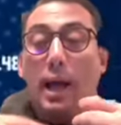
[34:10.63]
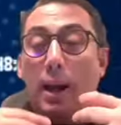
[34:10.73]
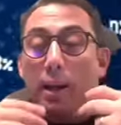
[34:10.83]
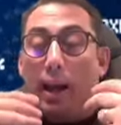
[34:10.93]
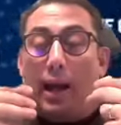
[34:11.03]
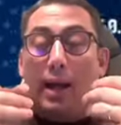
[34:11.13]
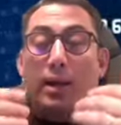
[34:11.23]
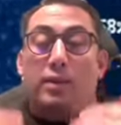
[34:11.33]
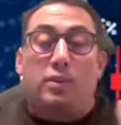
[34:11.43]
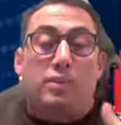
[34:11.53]
I
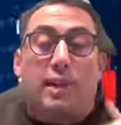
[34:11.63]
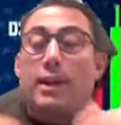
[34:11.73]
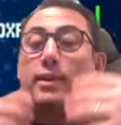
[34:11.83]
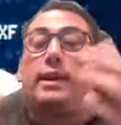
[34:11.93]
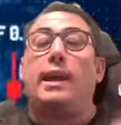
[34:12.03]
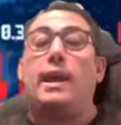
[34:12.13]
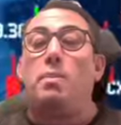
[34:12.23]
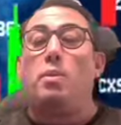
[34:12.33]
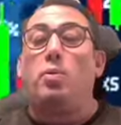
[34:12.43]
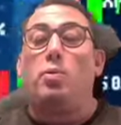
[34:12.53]
start the
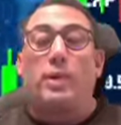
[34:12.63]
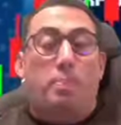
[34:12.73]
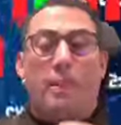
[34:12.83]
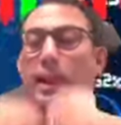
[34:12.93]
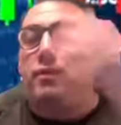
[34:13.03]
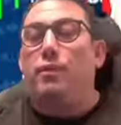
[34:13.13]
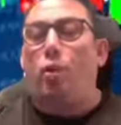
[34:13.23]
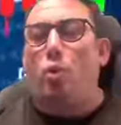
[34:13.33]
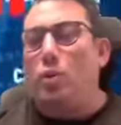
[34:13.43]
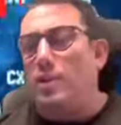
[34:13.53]
game with belief.
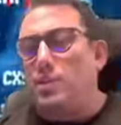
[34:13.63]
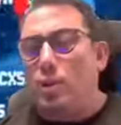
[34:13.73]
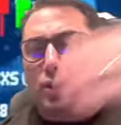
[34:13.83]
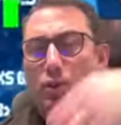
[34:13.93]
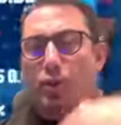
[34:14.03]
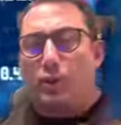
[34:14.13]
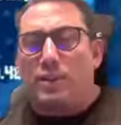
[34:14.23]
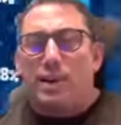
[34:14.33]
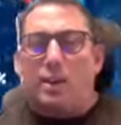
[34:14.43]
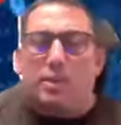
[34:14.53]
Oh, this is wonderful. It
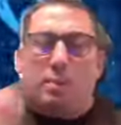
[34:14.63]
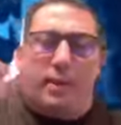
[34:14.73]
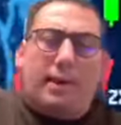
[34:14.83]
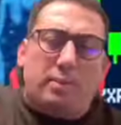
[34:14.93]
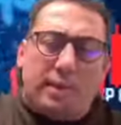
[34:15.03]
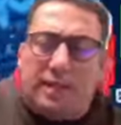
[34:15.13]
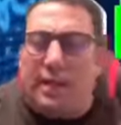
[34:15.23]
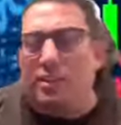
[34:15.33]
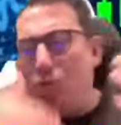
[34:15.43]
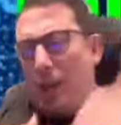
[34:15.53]
comes. I pay the money.
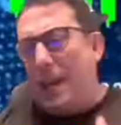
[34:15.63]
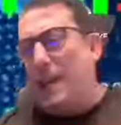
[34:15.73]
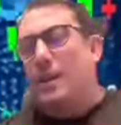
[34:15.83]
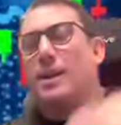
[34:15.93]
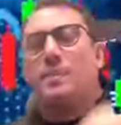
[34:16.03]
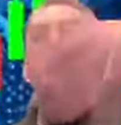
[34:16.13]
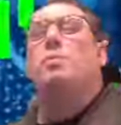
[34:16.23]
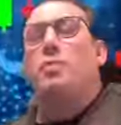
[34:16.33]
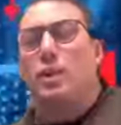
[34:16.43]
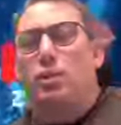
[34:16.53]
That's okay.
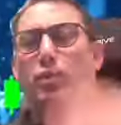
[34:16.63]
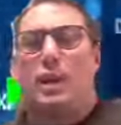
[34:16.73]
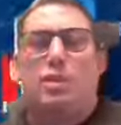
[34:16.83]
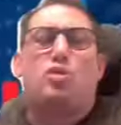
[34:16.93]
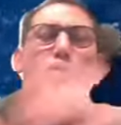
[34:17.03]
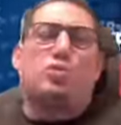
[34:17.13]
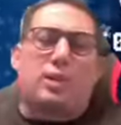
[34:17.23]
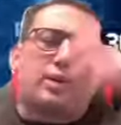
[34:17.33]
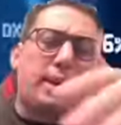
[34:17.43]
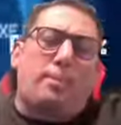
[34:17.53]
Wonderful. I choose.
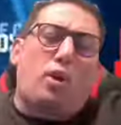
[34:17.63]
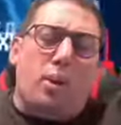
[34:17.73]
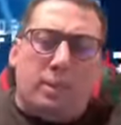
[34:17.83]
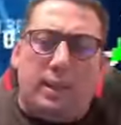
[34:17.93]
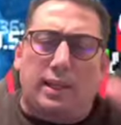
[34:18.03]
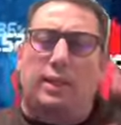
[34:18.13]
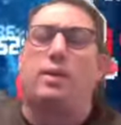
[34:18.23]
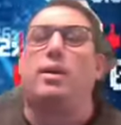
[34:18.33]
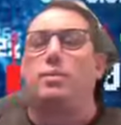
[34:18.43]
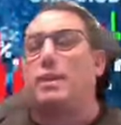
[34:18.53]
Okay, I'm going
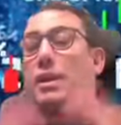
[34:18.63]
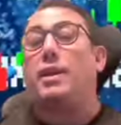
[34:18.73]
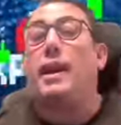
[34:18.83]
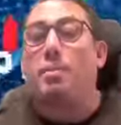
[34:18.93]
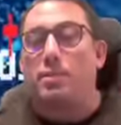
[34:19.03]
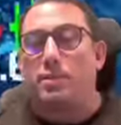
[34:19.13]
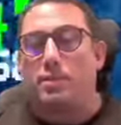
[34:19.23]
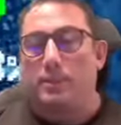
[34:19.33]
millionaire. Uh, nothing happens